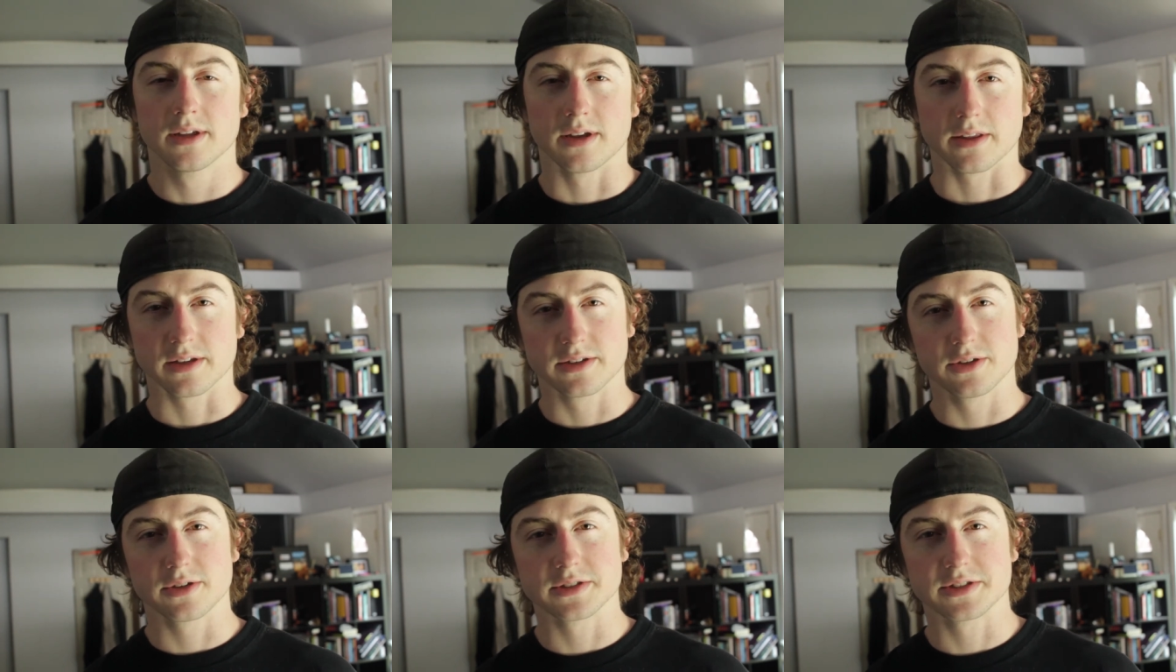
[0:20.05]
Nothing
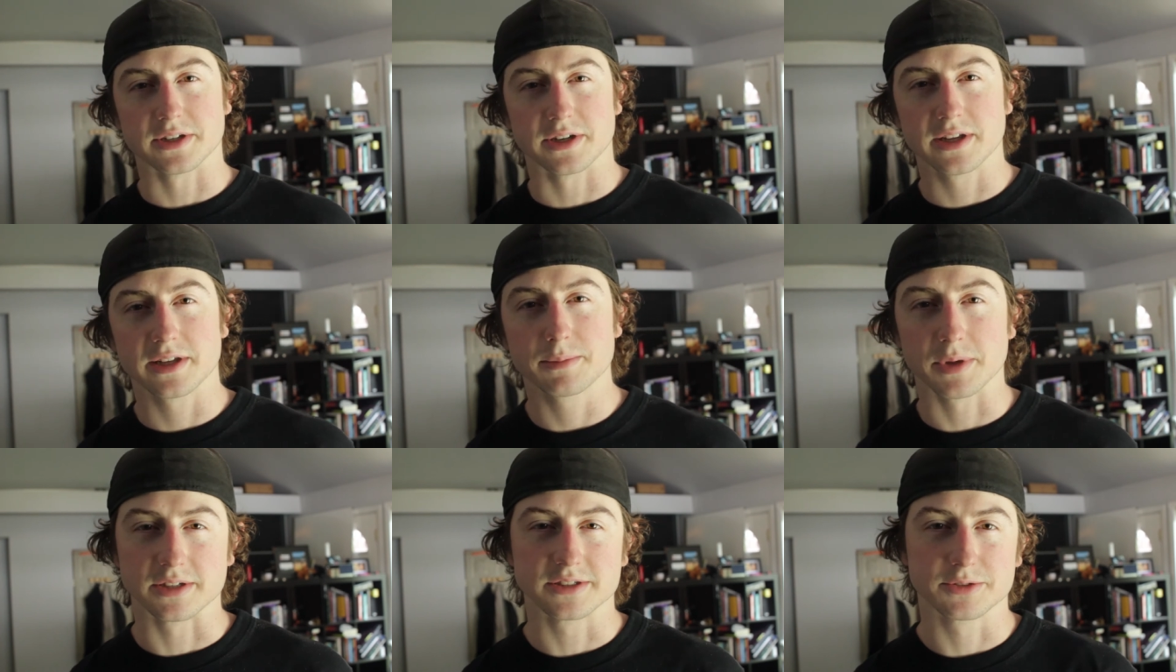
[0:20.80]
too concerning,
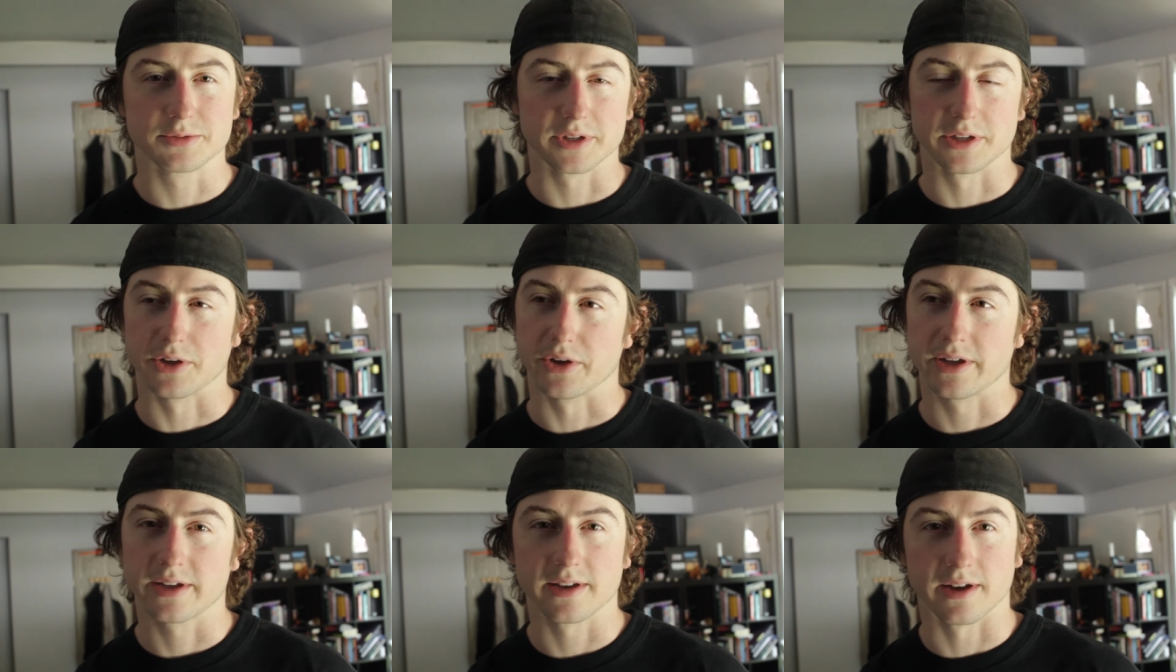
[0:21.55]
but it's just really
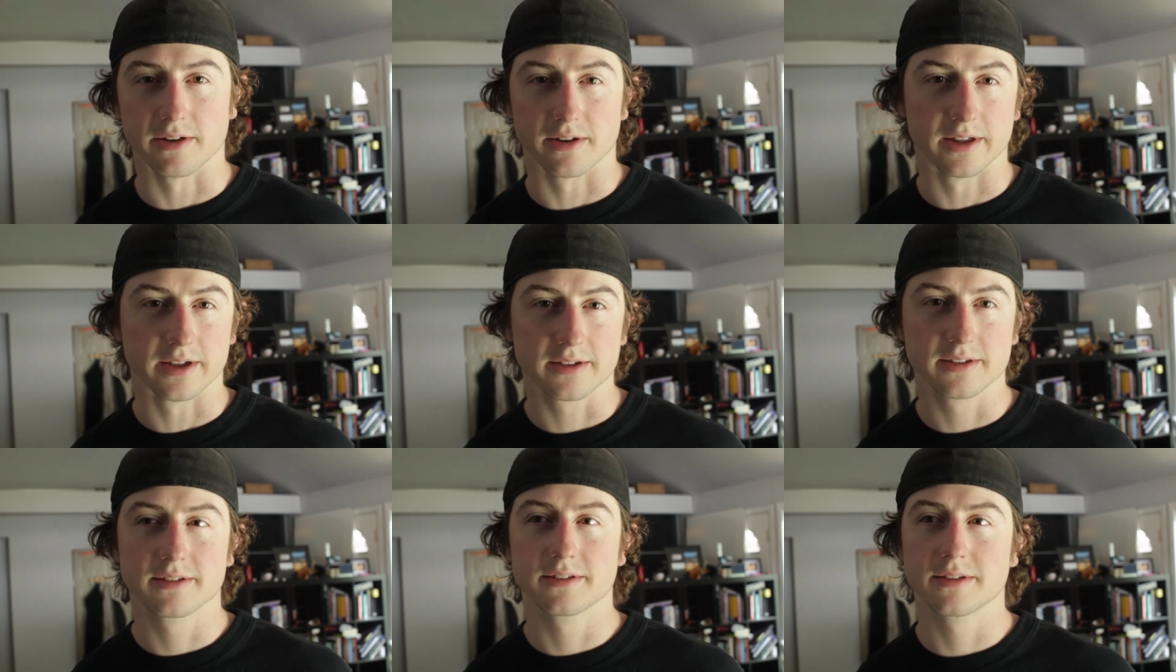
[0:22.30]
annoying, and I don't like
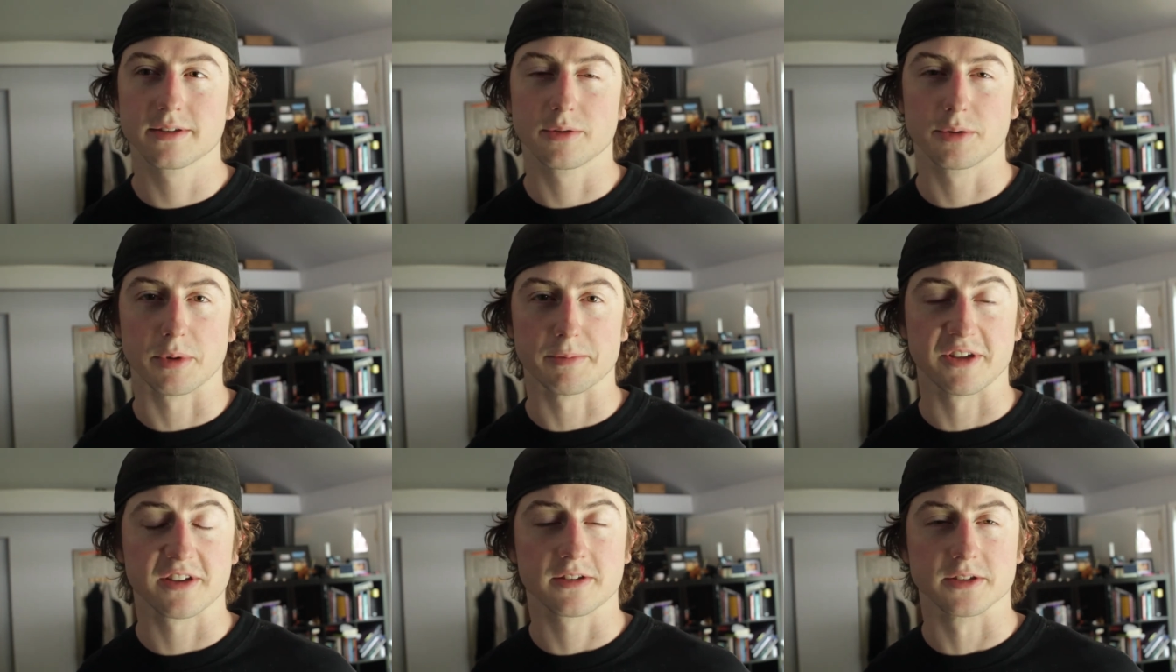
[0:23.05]
when my
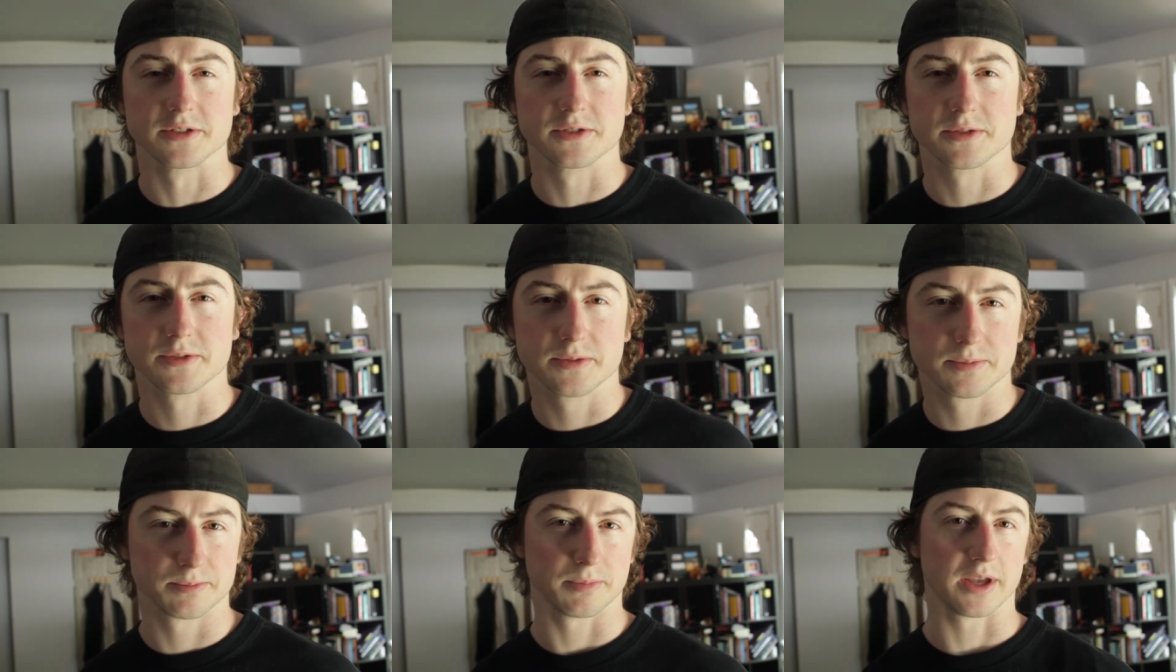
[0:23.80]
vehicles
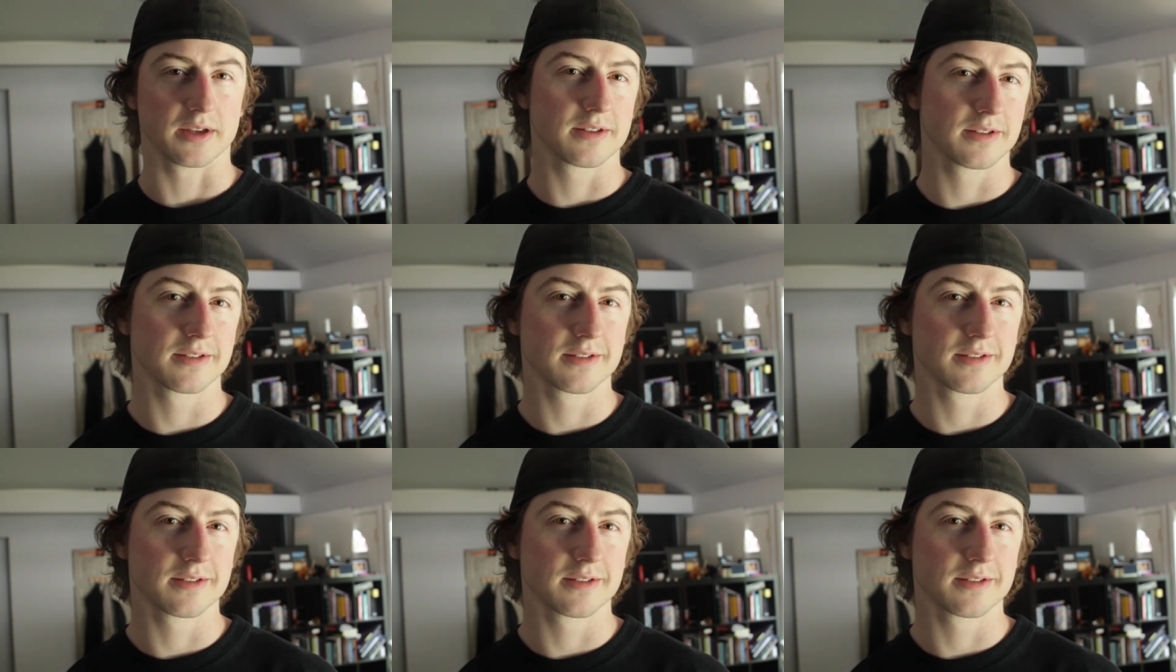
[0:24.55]
make